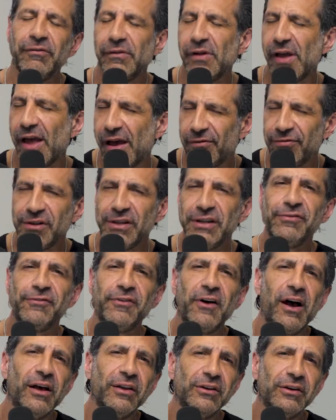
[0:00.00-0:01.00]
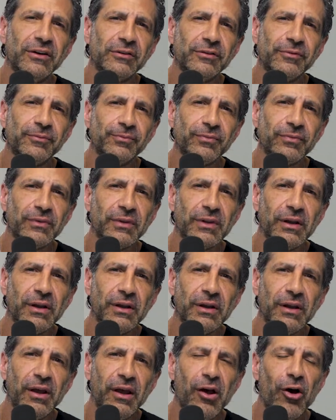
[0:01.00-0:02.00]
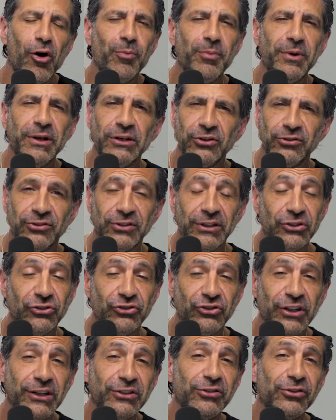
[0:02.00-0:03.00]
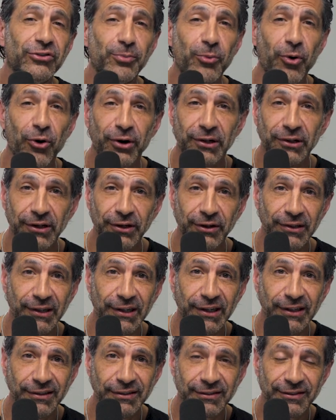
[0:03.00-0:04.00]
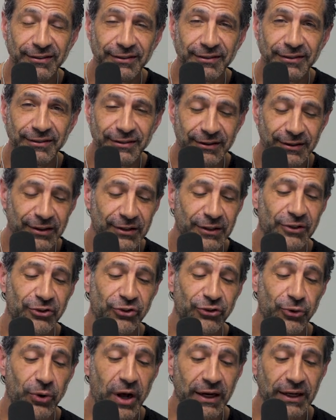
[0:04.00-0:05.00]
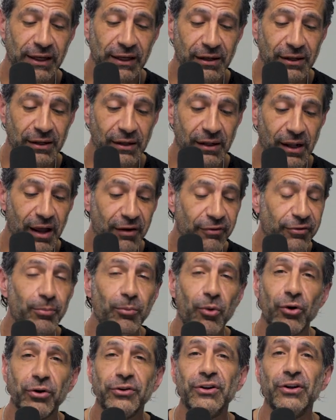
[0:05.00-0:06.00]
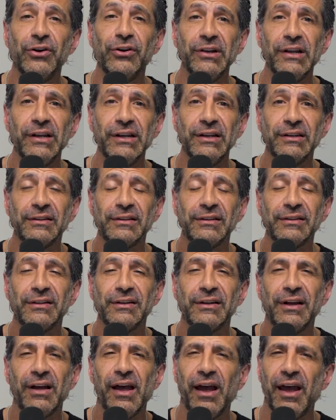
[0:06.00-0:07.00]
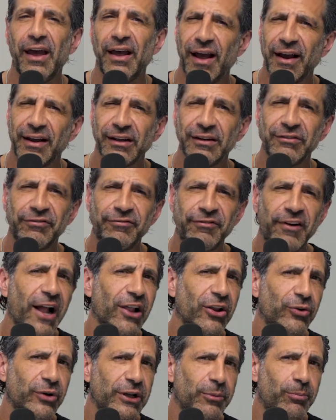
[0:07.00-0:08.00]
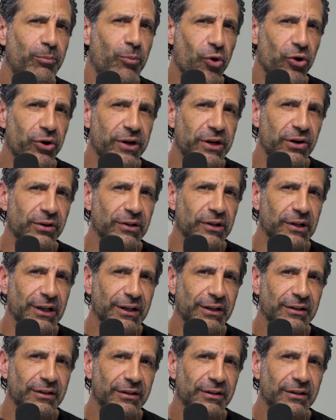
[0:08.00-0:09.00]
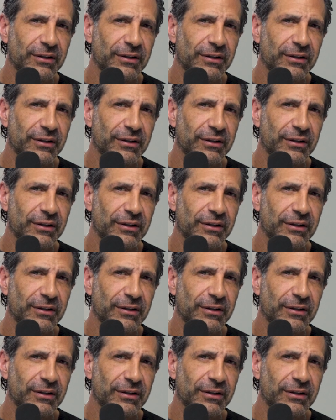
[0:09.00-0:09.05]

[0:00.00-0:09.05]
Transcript: Heavenly Father, help me to see Jesus more clearly so I can love him more dearly and I can follow him more nearly.